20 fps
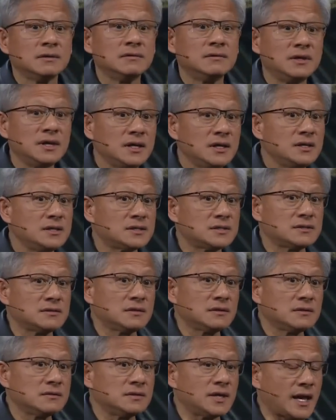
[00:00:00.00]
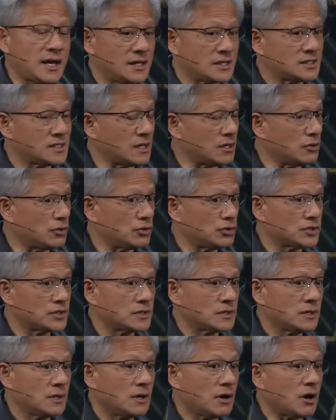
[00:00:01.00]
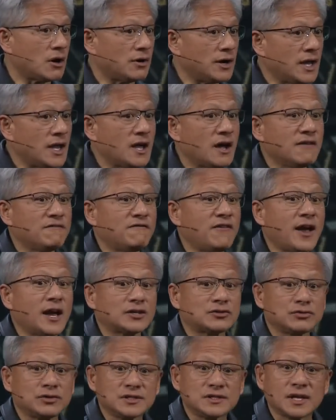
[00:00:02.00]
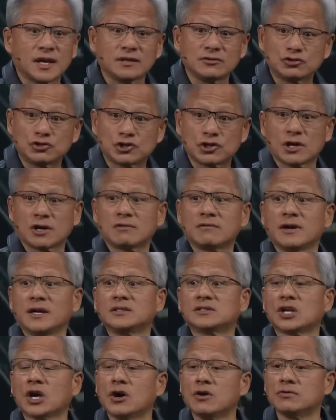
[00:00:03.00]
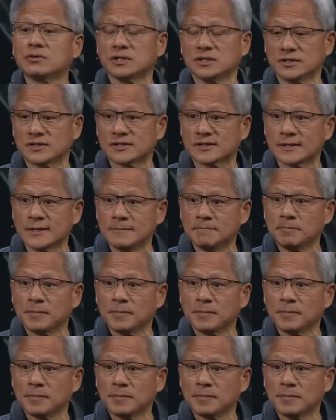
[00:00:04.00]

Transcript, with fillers: these data centers are A I factories that generate tokens.